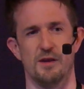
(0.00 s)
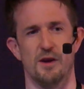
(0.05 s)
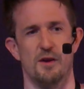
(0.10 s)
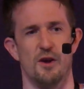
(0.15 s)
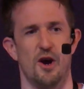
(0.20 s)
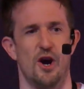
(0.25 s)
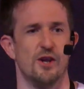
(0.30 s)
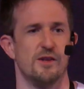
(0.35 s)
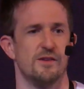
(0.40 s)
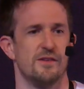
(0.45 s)
on
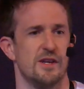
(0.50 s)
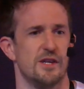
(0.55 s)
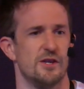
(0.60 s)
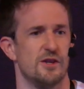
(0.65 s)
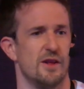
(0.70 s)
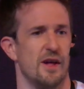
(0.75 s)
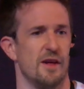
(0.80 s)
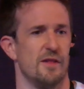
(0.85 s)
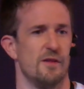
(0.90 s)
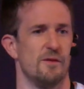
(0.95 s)
ArtStation,
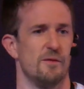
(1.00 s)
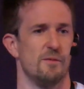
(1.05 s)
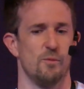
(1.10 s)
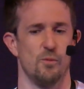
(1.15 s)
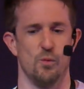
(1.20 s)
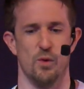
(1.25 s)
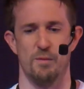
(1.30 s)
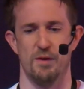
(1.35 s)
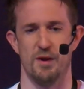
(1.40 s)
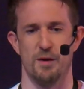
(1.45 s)
like the
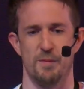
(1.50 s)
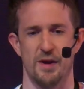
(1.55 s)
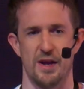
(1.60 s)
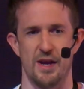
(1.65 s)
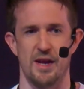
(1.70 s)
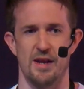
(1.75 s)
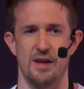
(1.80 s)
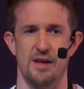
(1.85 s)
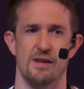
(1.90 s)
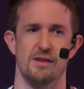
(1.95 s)
women in
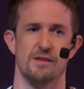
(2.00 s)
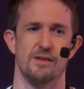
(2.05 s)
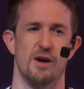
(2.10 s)
bikinis.